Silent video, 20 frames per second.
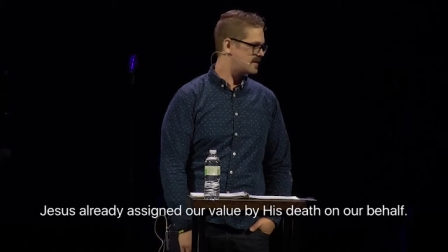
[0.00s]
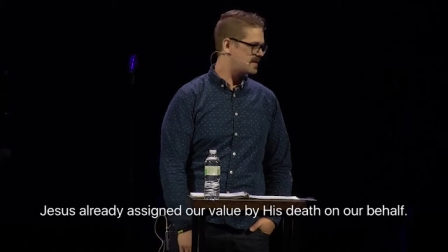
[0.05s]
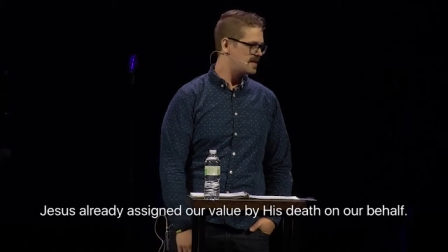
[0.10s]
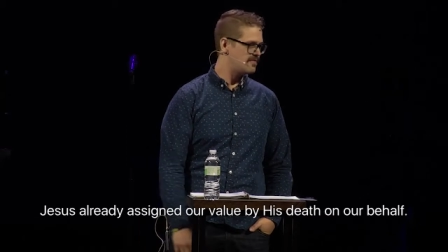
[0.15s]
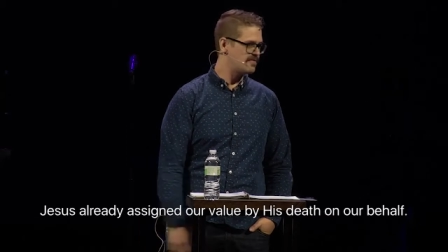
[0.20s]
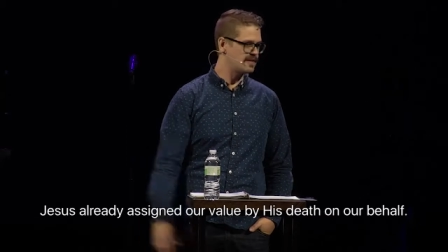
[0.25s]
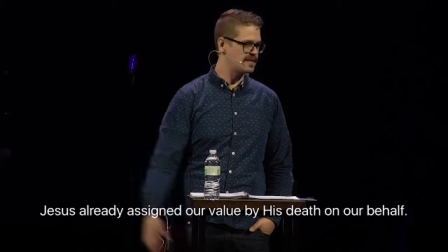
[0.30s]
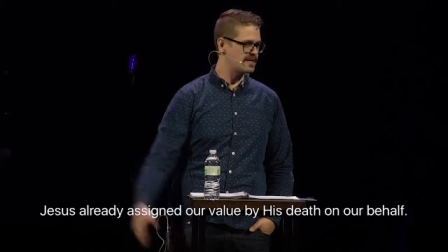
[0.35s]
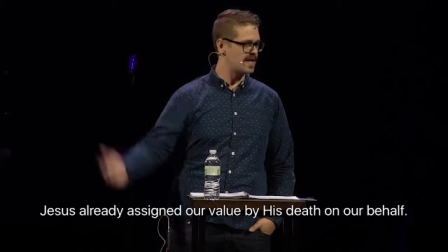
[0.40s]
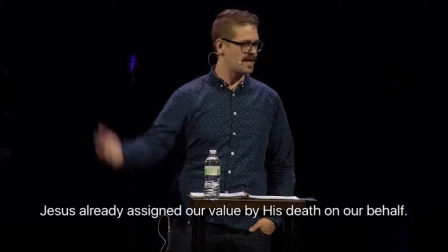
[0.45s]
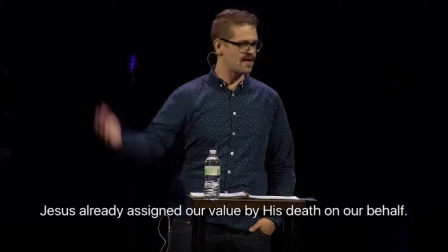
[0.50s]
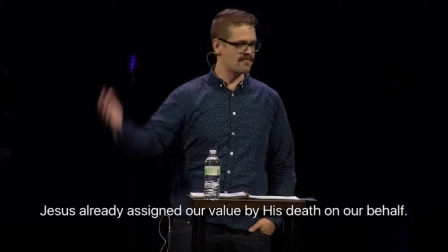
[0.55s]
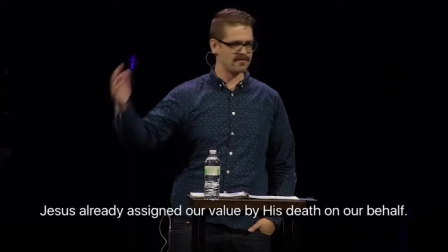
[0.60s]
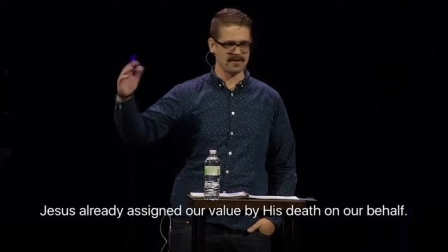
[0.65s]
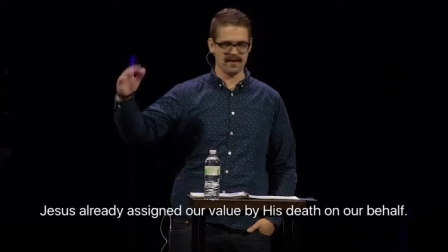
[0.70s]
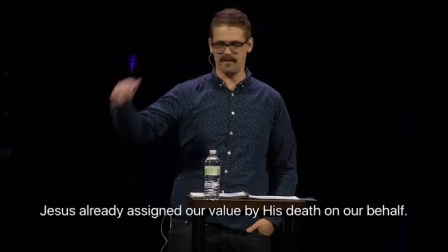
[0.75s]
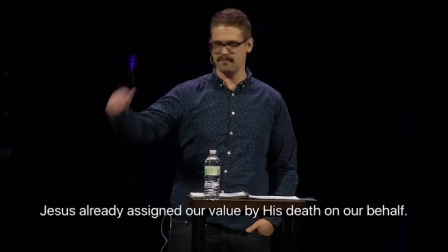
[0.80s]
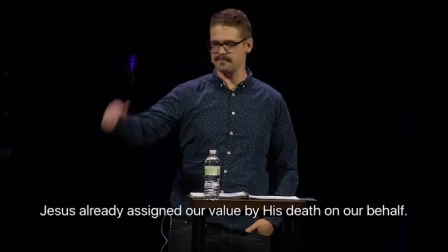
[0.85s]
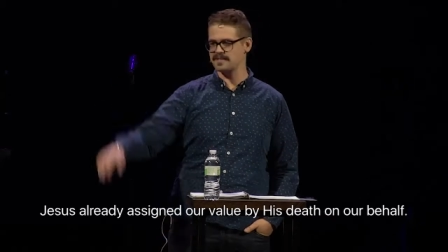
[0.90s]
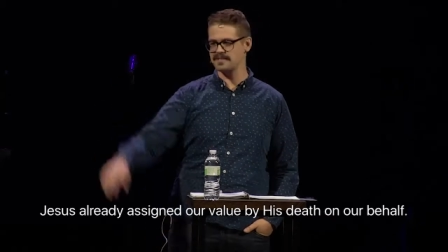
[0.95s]
Even in
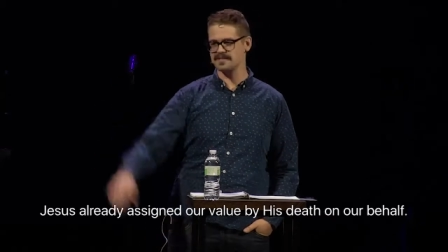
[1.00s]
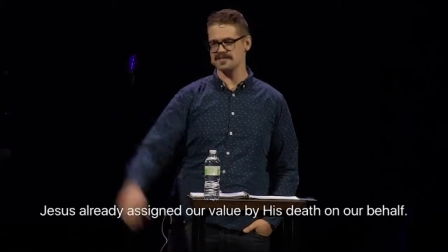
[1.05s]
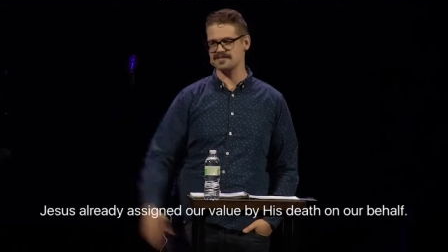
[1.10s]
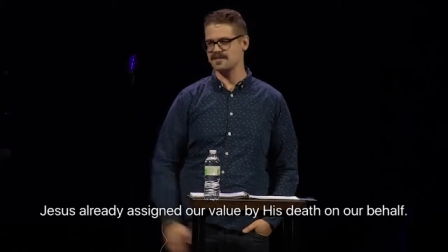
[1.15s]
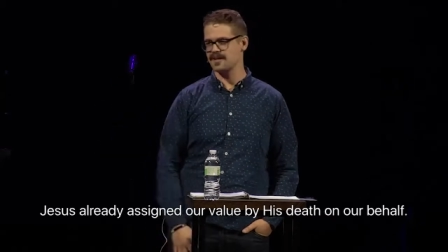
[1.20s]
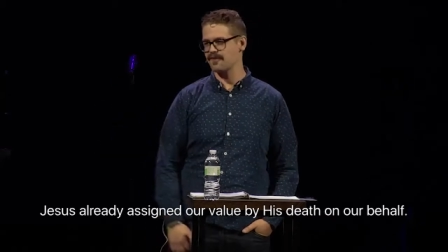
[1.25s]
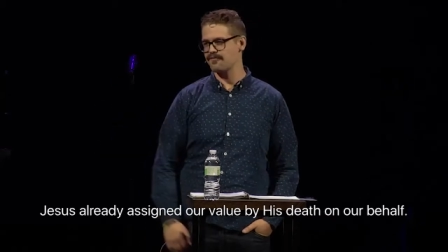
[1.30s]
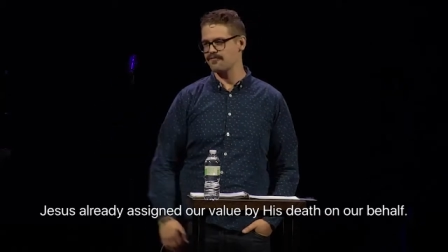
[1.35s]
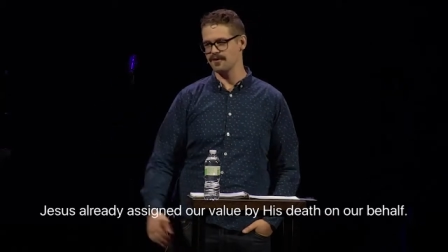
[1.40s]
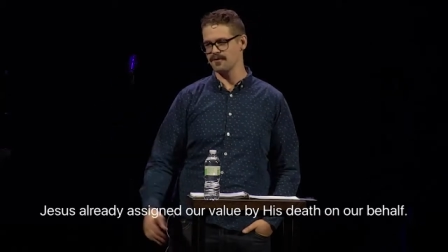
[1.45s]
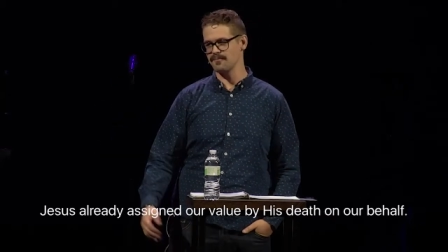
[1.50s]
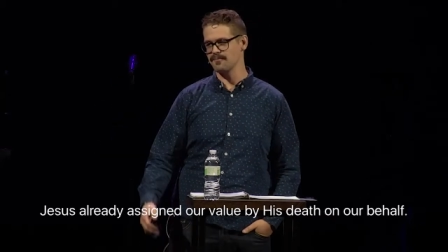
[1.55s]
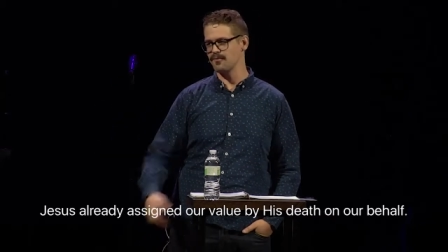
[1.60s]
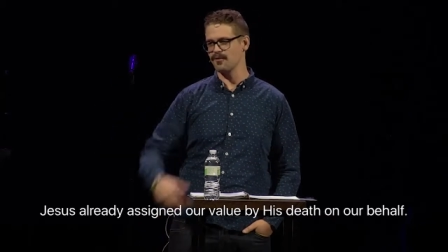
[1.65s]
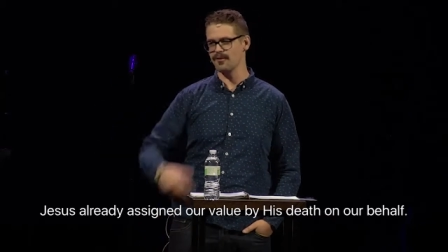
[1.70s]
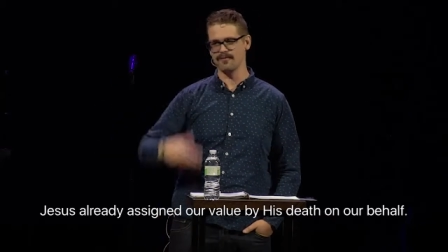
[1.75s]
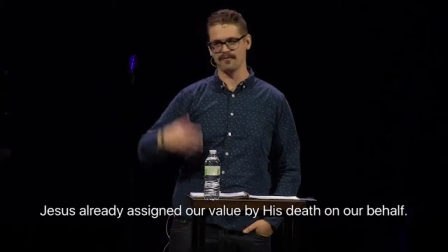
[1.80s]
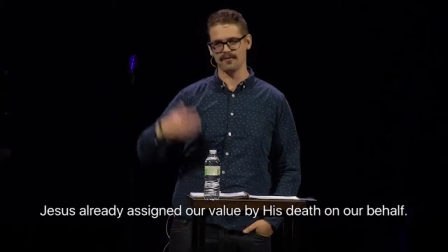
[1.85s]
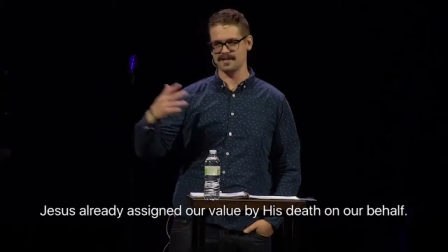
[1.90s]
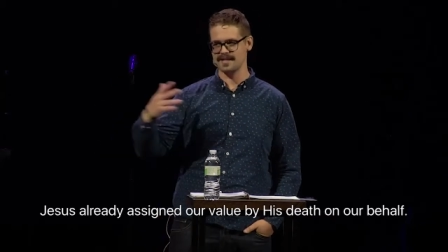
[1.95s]
heaven, I'll be discovering
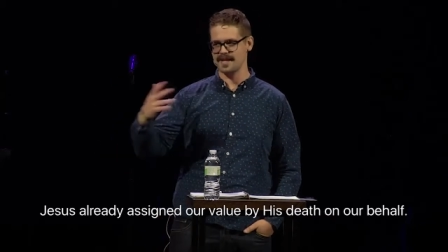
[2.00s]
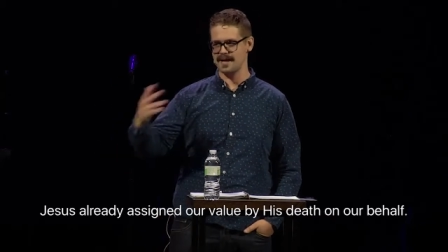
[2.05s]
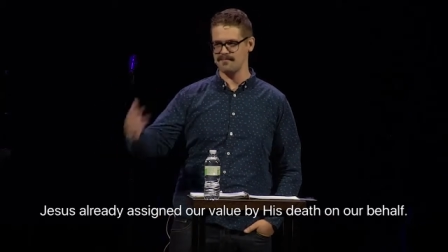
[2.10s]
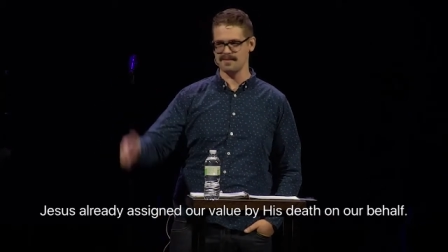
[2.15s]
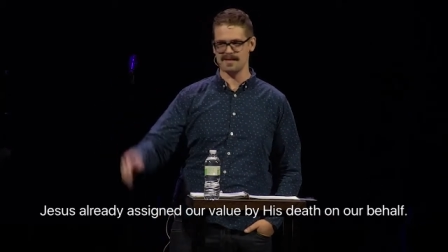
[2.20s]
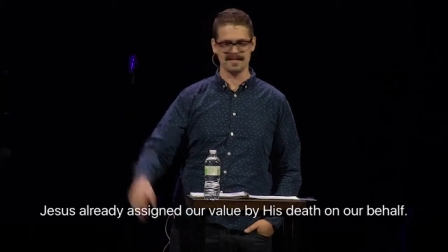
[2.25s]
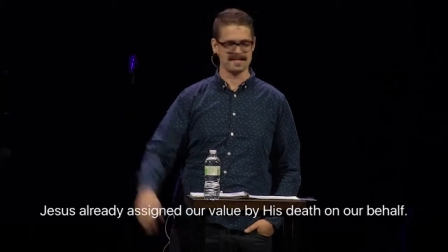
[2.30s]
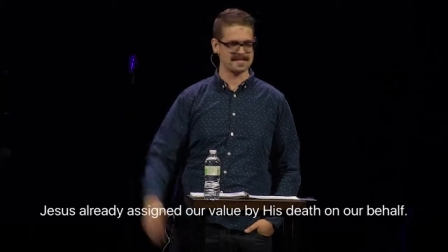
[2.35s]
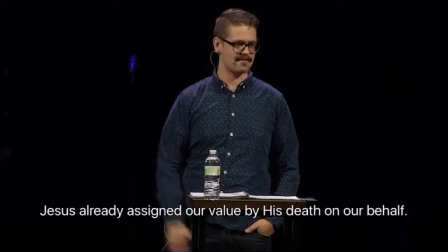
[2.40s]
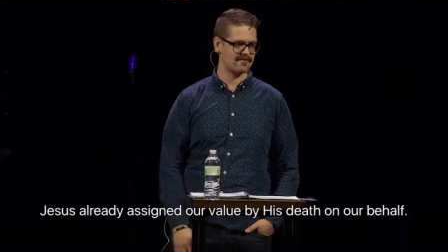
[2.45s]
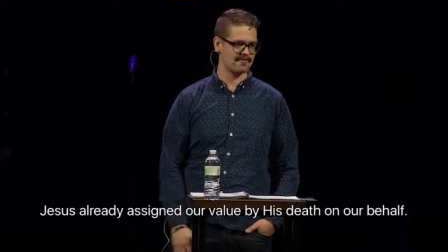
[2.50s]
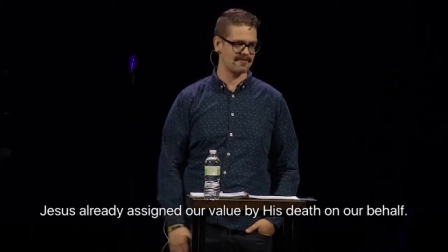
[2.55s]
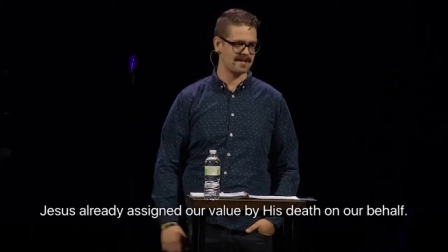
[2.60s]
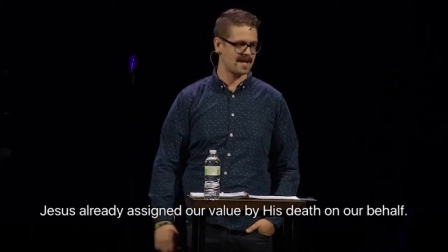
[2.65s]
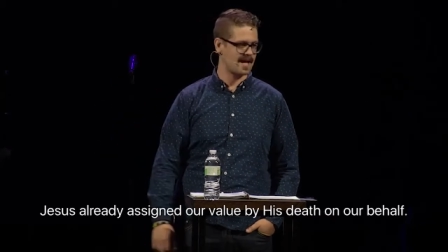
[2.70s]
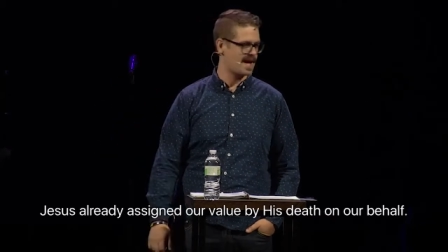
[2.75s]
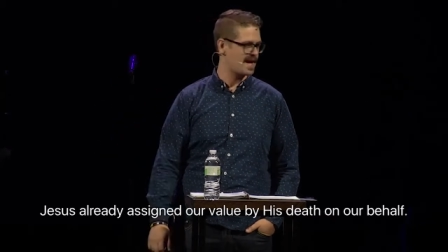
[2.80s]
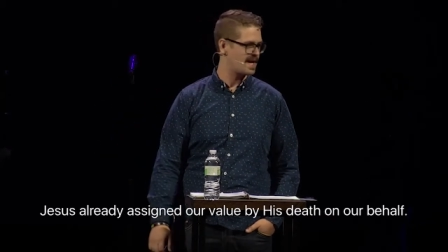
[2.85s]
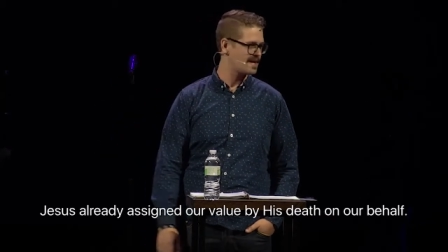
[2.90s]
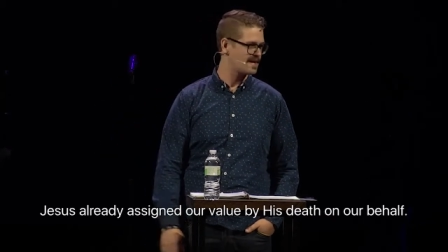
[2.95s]
more of what that means every
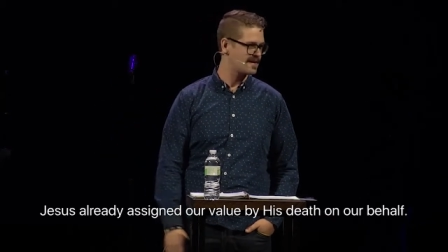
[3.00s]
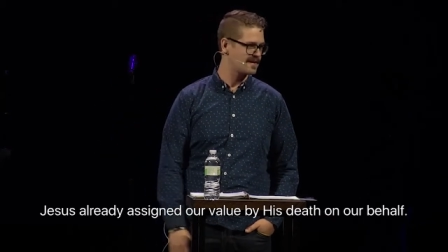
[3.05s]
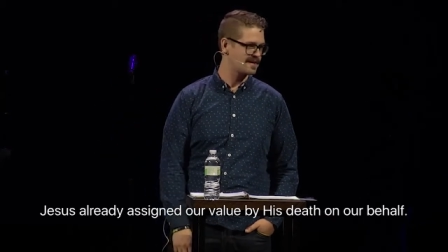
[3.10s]
day.